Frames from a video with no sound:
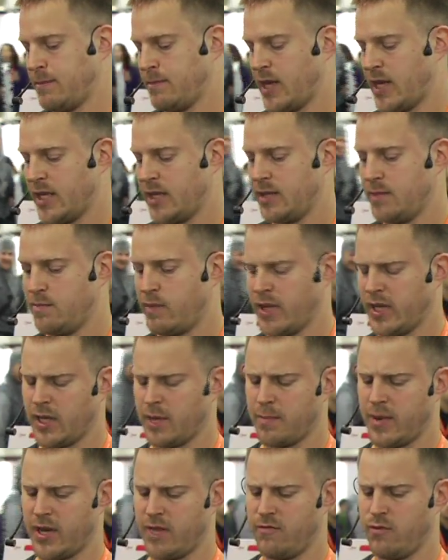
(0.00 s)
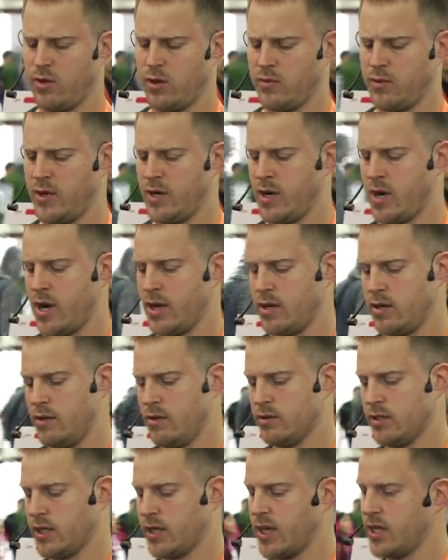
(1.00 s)
I think by default you're not
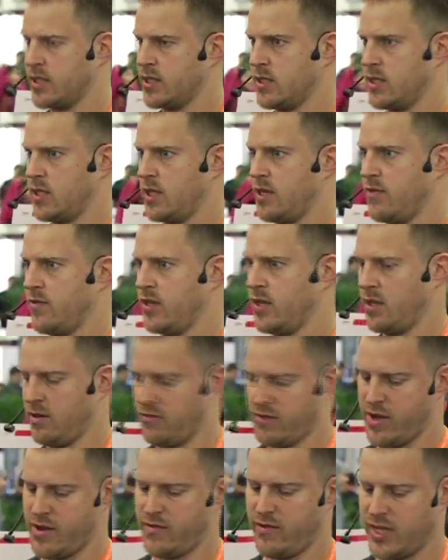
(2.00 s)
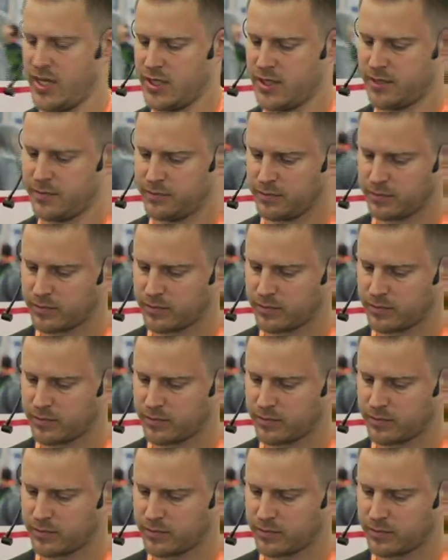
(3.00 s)
using case sensitivity in VFS.